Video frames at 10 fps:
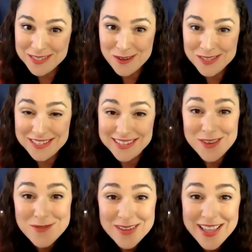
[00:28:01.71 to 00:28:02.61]
toast to
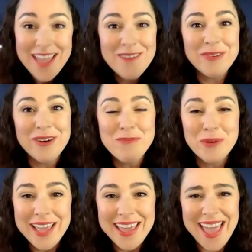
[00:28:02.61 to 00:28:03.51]
you for
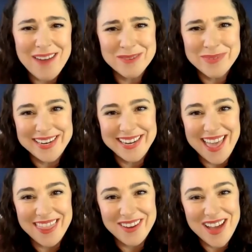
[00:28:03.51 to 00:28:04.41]
bringing everybody
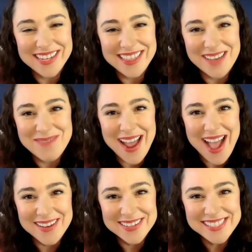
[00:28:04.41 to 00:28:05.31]
together on
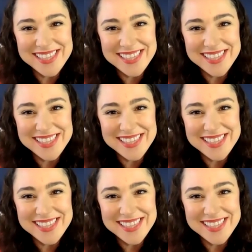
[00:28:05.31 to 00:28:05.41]
Clubhouse.